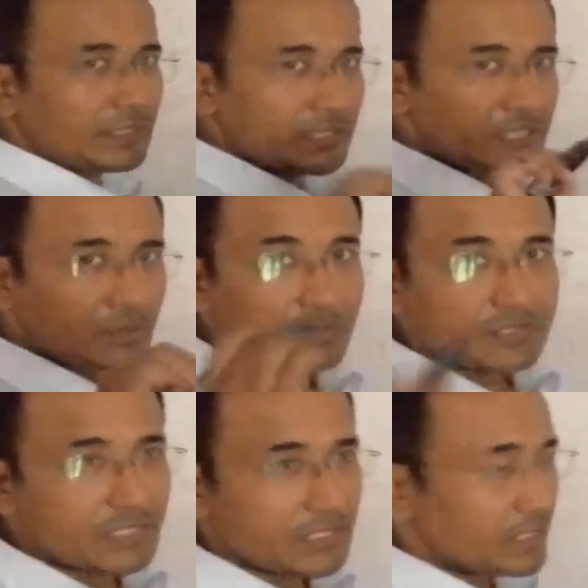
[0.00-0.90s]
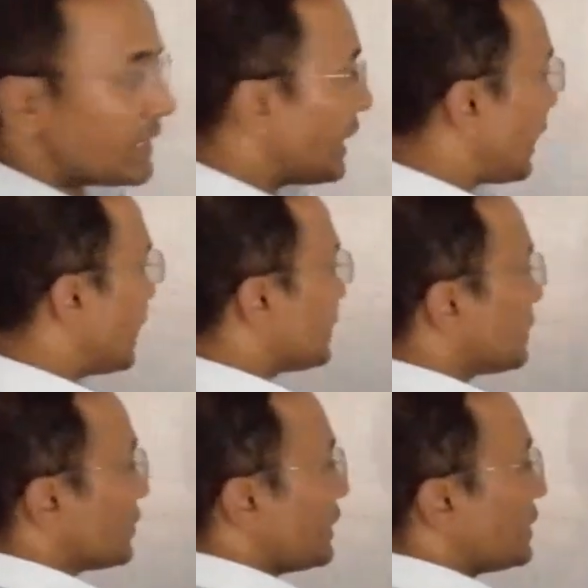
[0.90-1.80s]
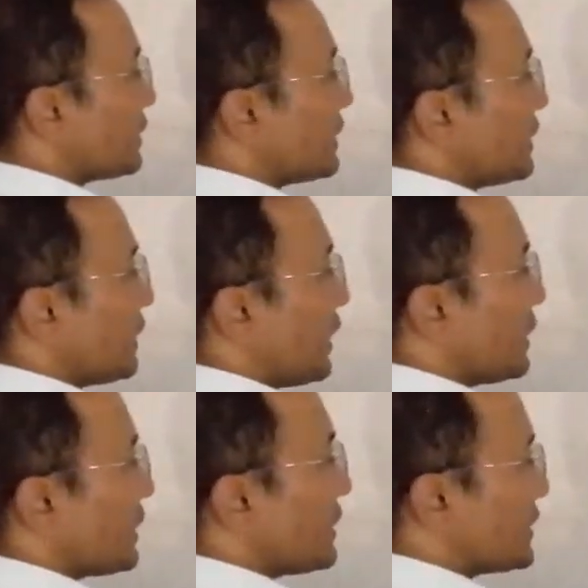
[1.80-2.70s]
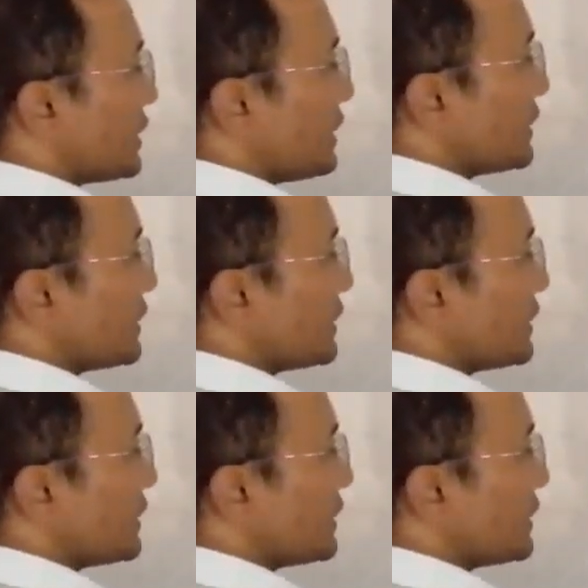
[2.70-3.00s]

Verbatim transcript: is equal to g and uh, when uh, there is g